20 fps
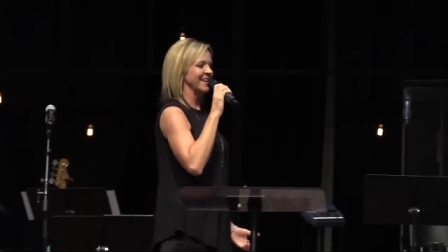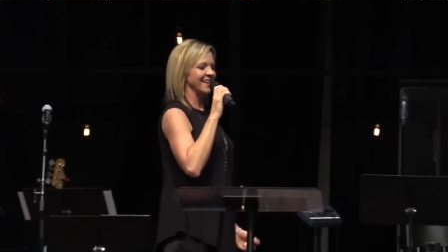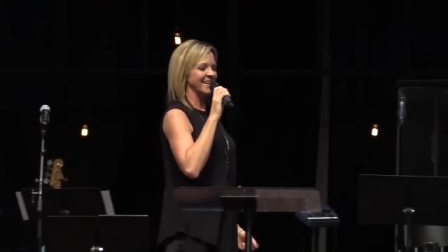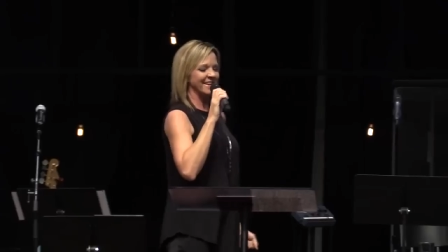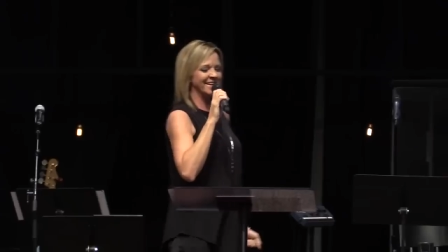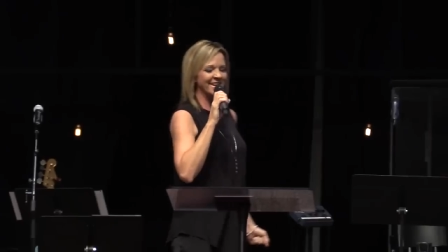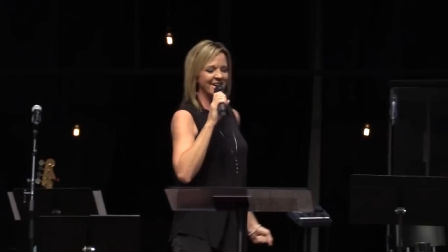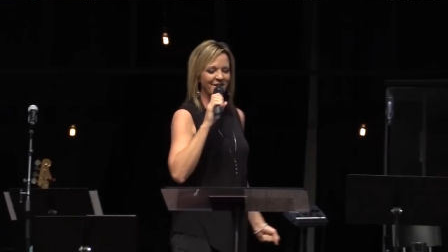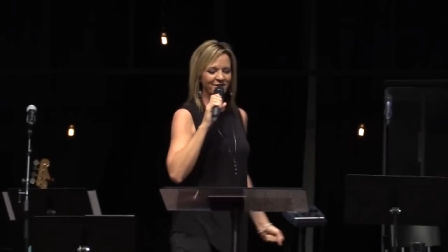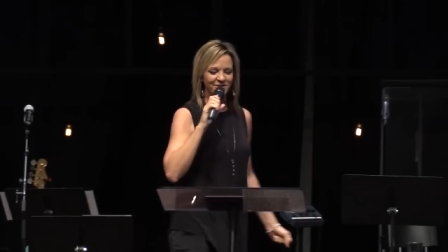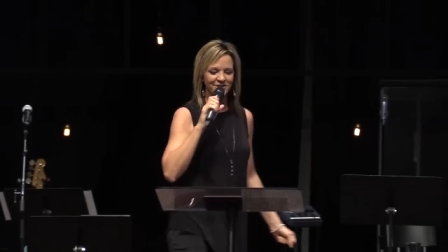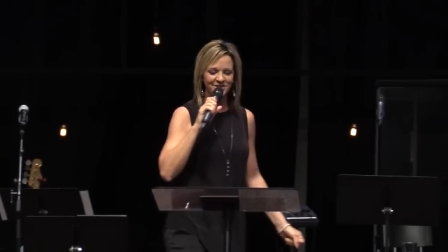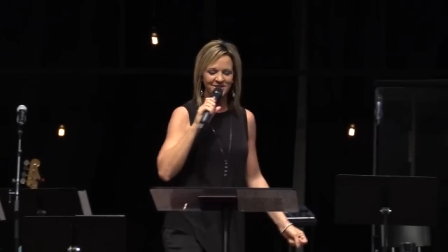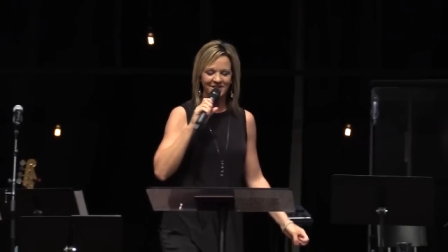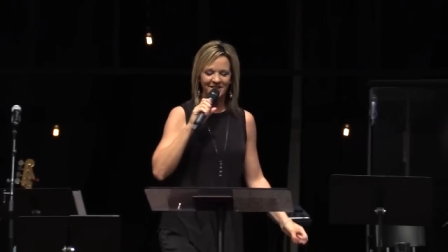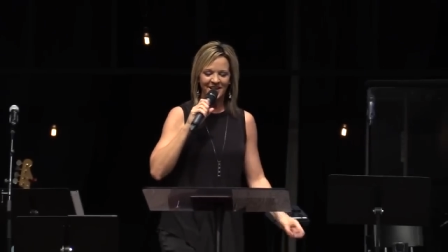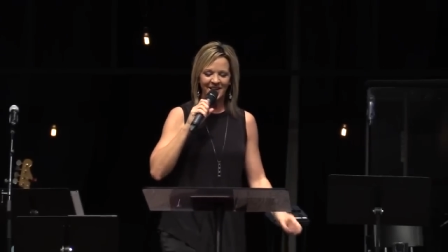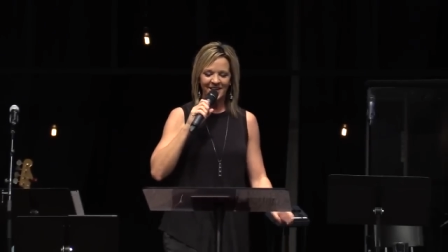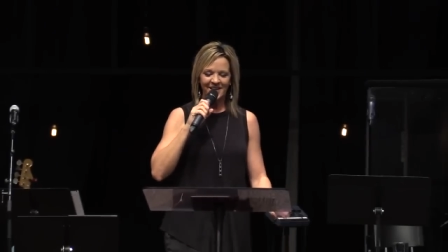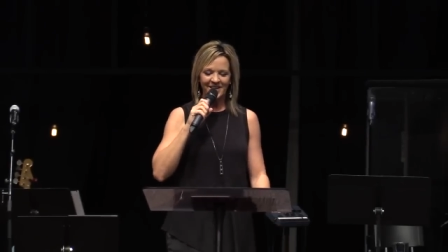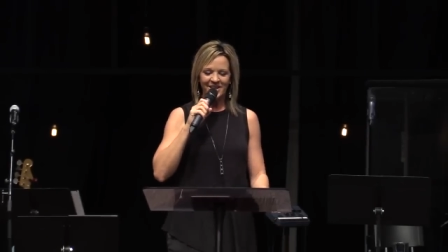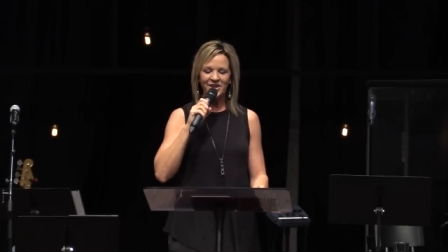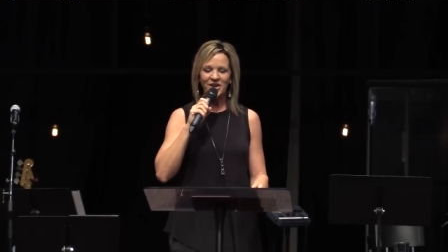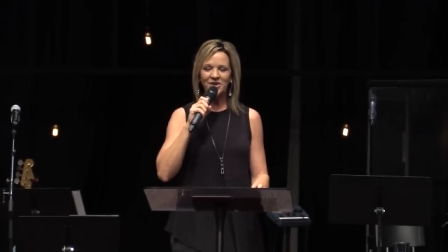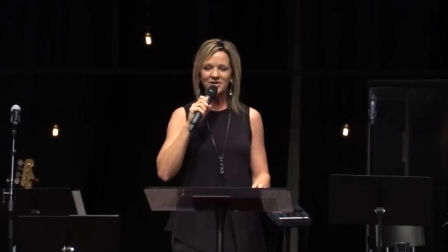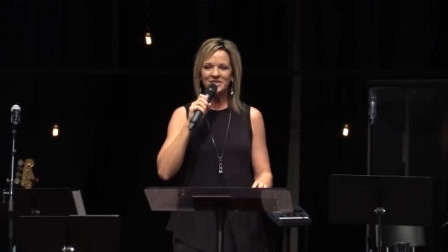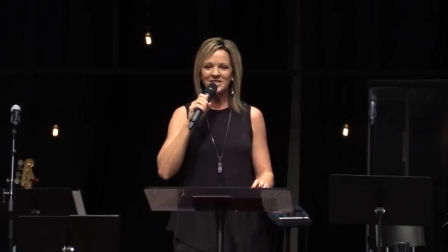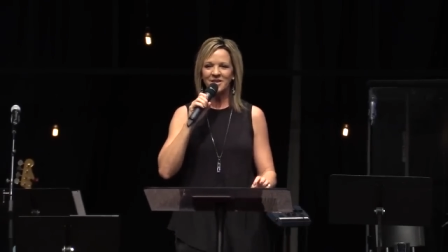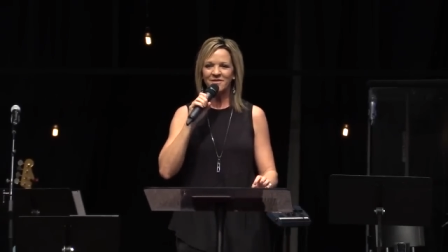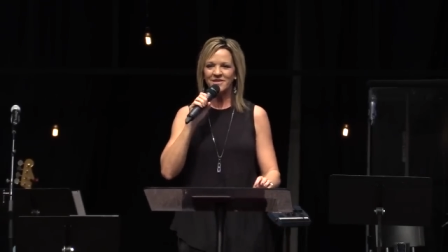you know, just you
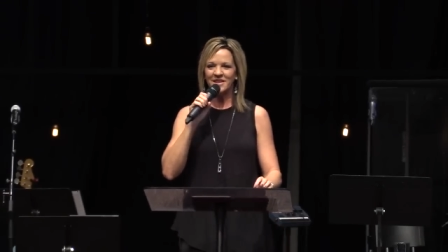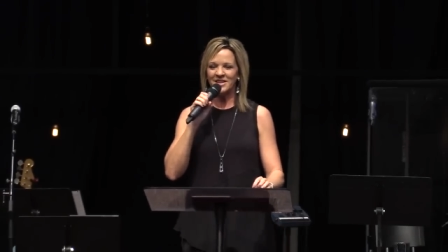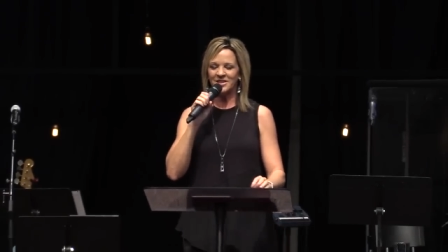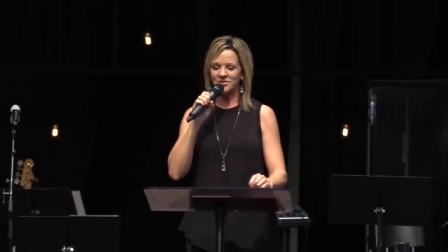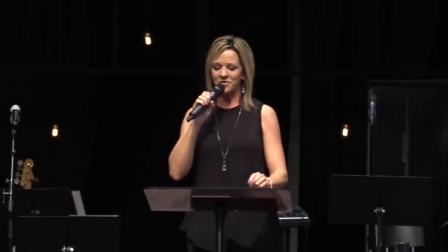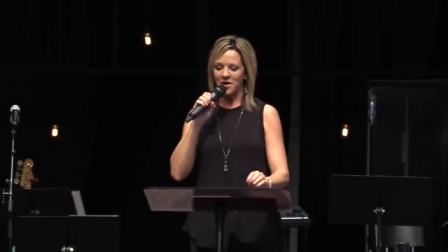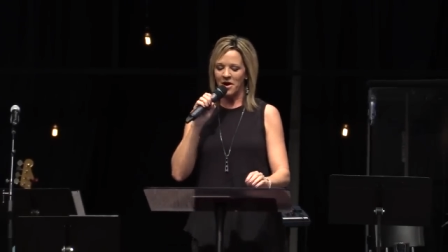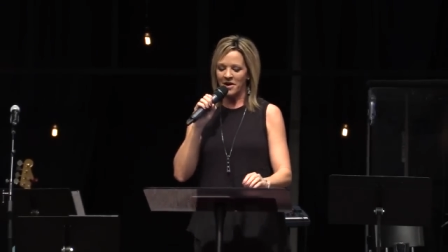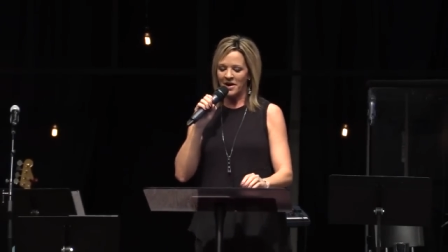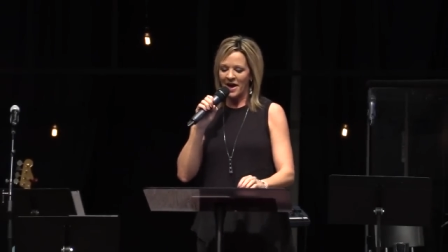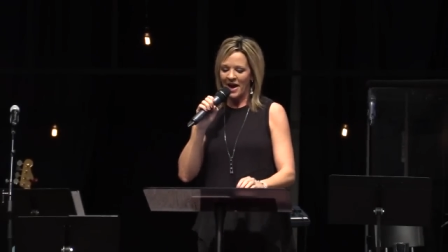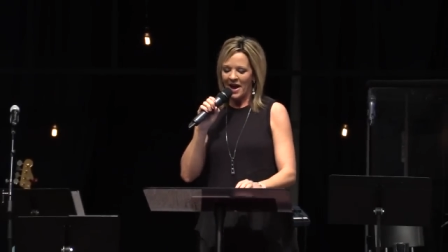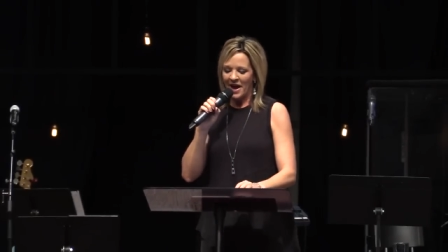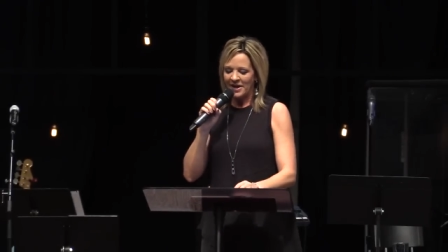know something's wrong.